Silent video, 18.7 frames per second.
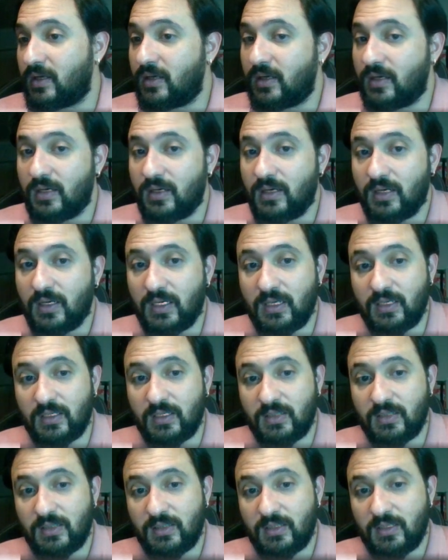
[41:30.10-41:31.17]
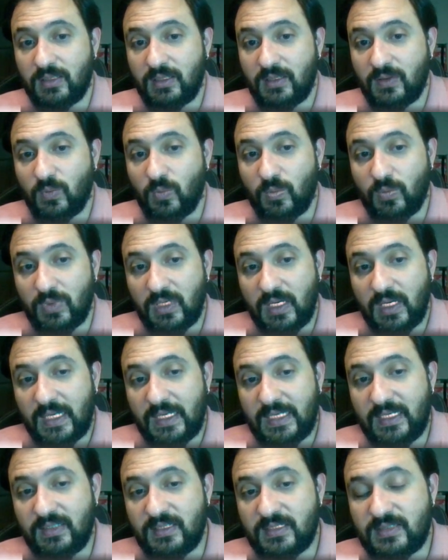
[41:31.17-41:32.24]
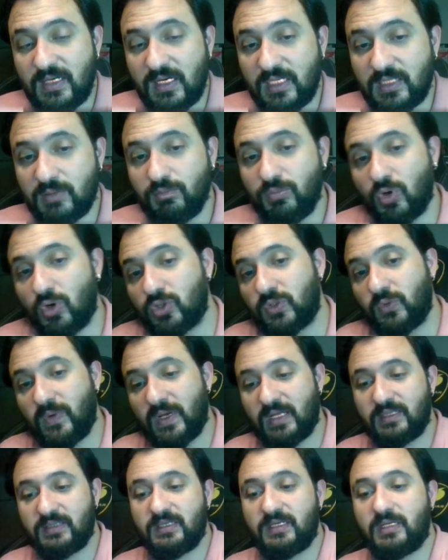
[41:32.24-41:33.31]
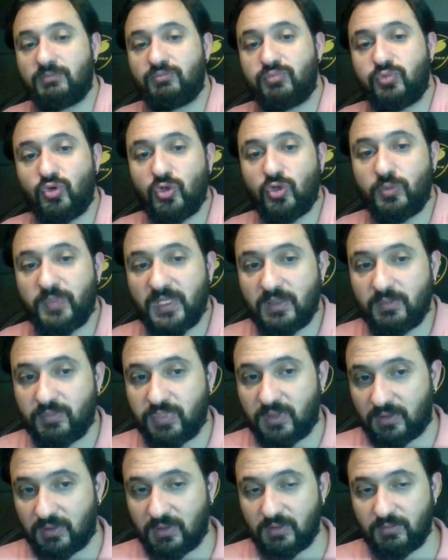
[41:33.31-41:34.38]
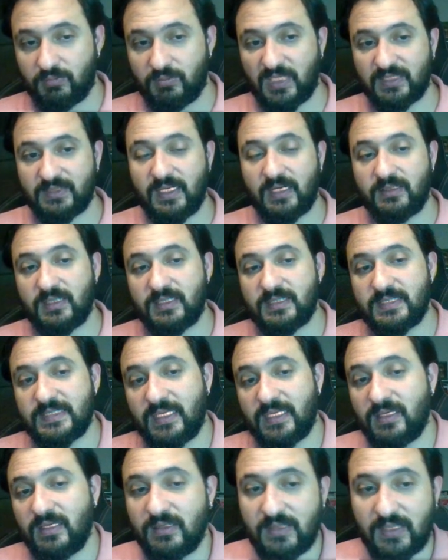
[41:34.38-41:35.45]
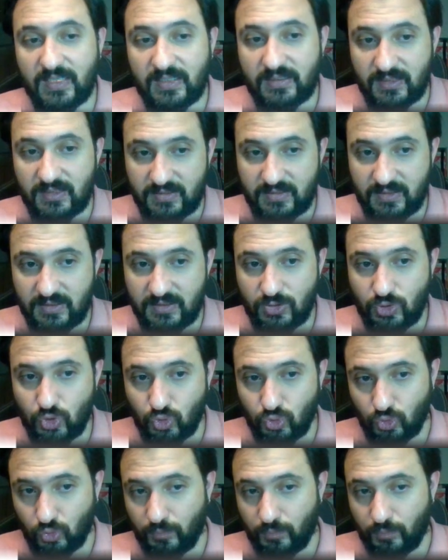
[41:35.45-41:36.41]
Uh-huh. He designed both wealthy and poor people, but they are not saying like this. This is true.